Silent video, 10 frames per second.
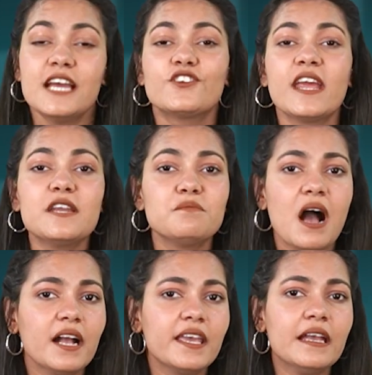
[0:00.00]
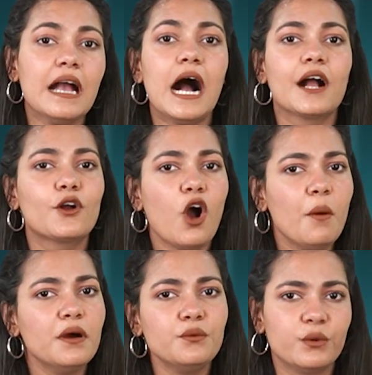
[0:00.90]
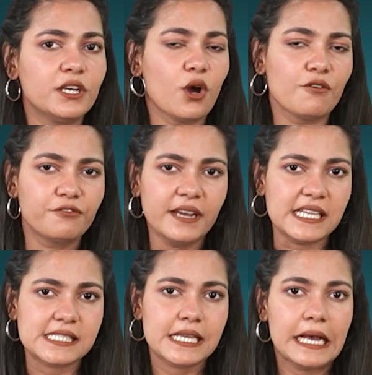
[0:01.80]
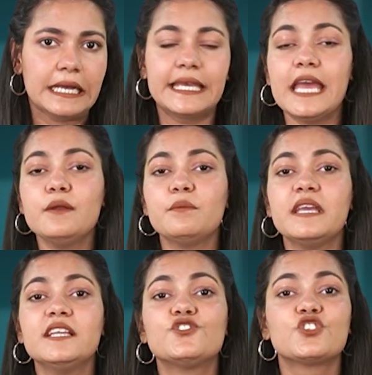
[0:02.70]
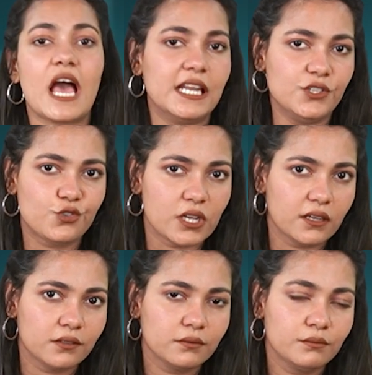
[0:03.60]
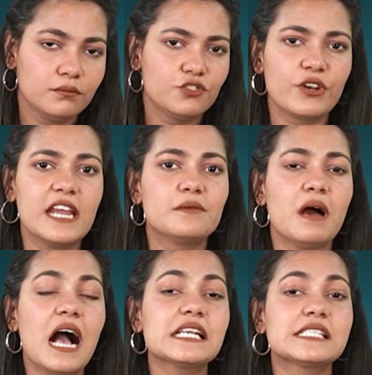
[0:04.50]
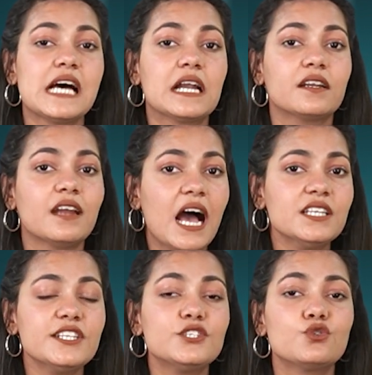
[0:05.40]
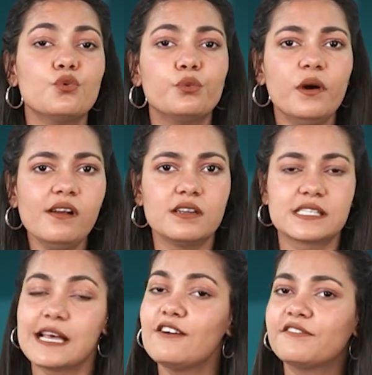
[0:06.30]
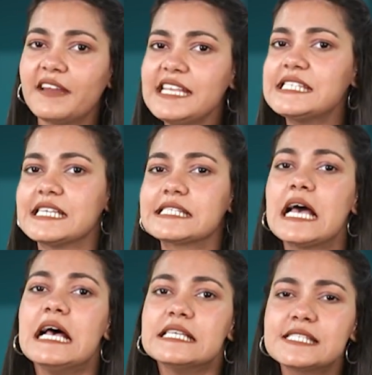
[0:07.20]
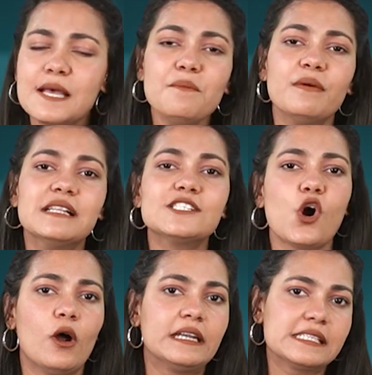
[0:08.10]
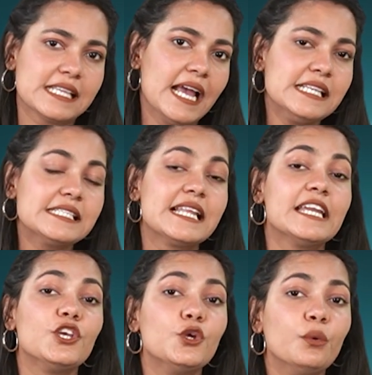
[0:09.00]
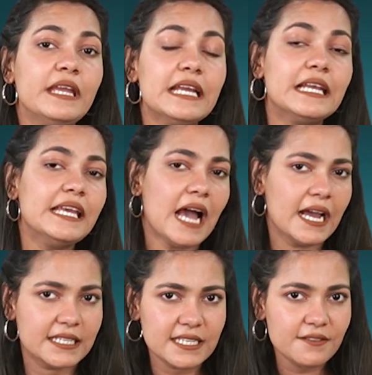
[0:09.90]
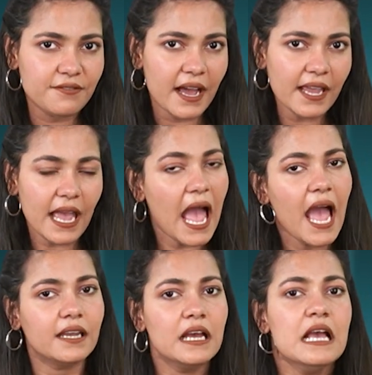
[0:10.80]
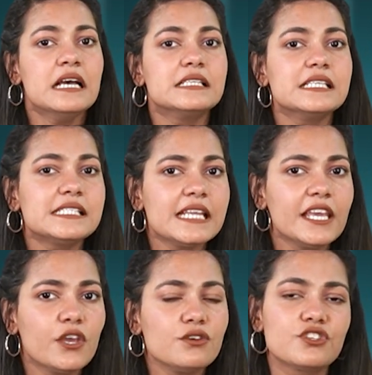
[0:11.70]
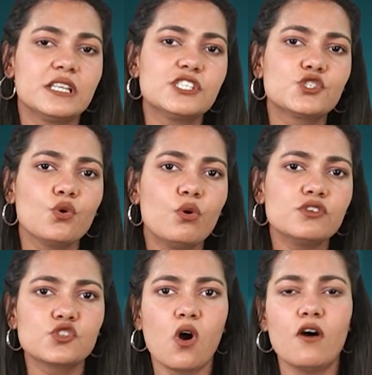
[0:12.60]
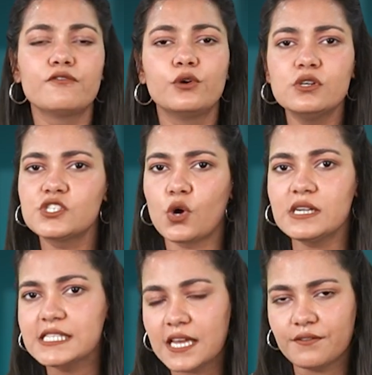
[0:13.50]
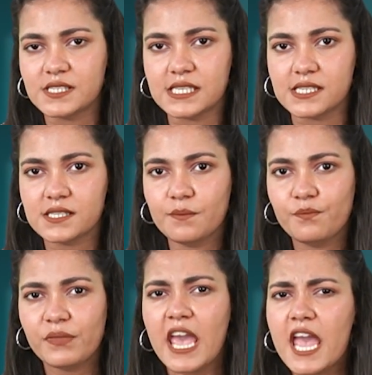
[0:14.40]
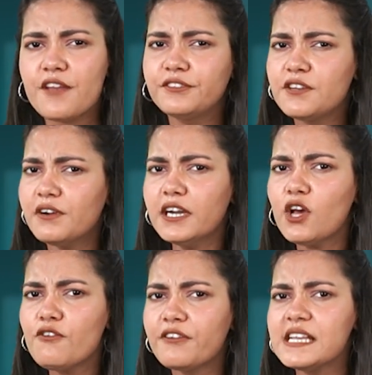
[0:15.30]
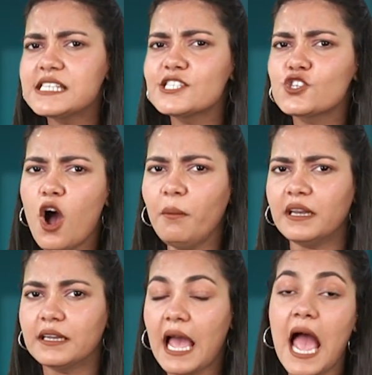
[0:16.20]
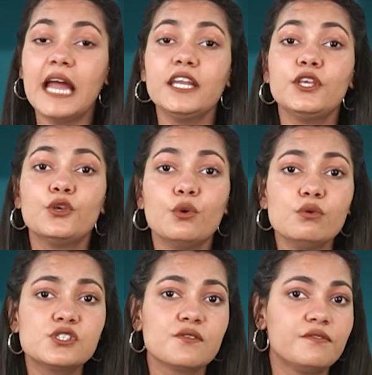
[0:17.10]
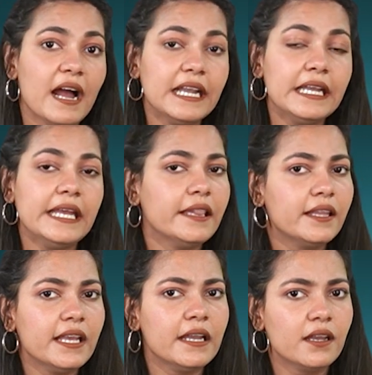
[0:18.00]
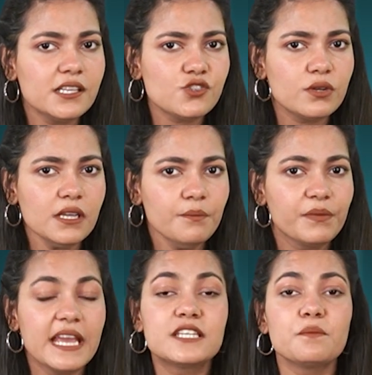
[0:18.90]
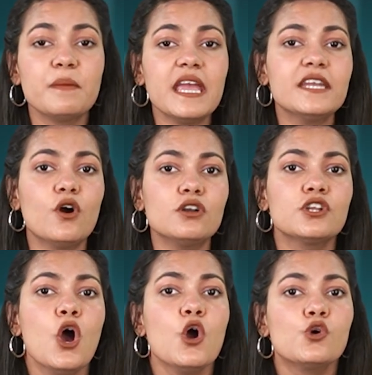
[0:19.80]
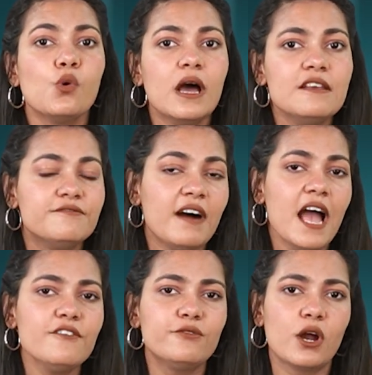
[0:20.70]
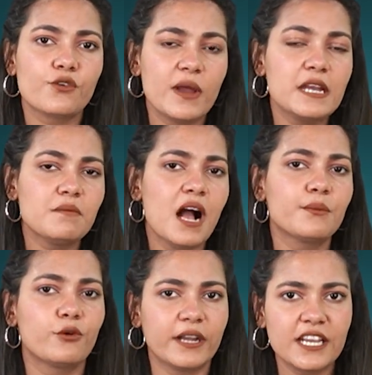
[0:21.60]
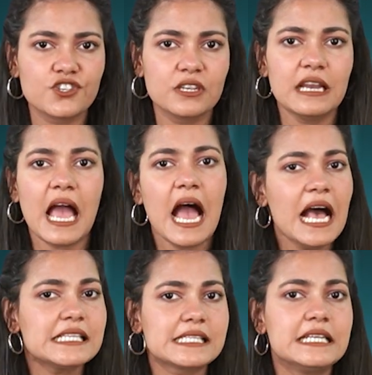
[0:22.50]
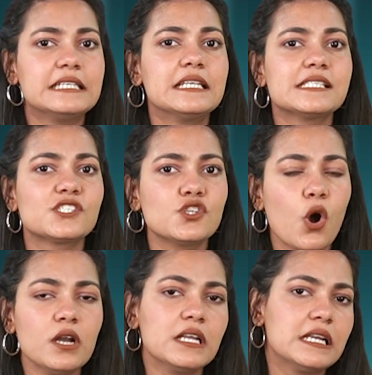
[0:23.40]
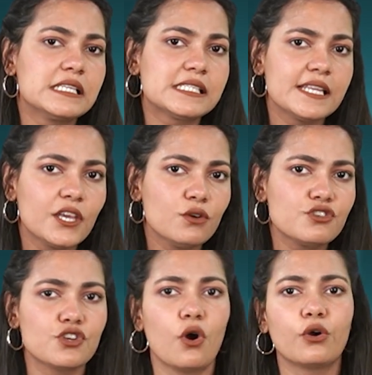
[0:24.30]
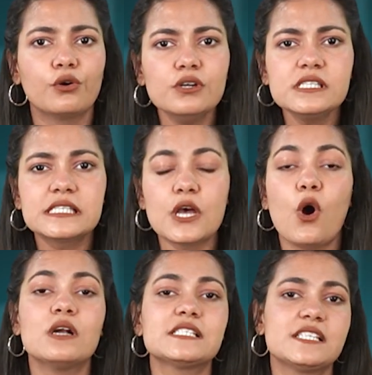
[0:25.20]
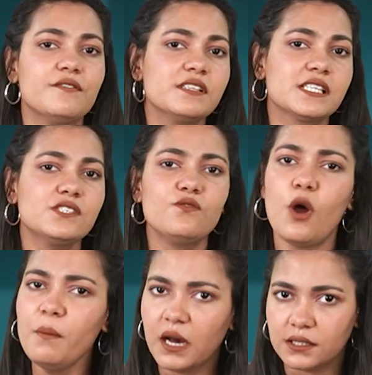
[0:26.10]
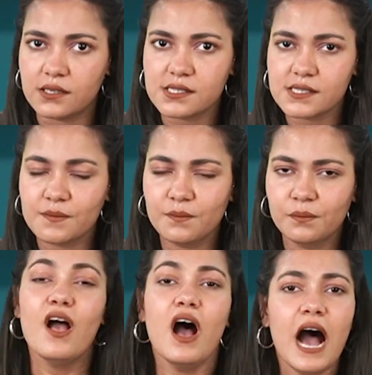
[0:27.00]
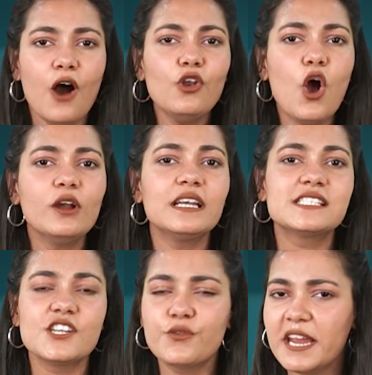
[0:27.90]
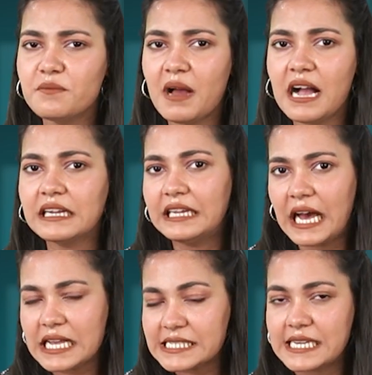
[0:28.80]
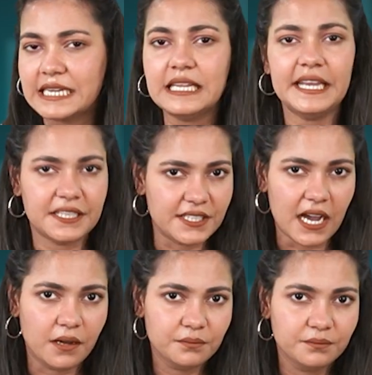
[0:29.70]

Trademarking a common word or phrase can be challenging. Trademarks are granted to words, phrases, symbols, or designs that uniquely identify and distinguish the source of goods or services. If the word or phrase is common and used widely in the industry, it may not qualify for trademark protection as it does not distinguish your goods or services from others. How long does a trademark last in India?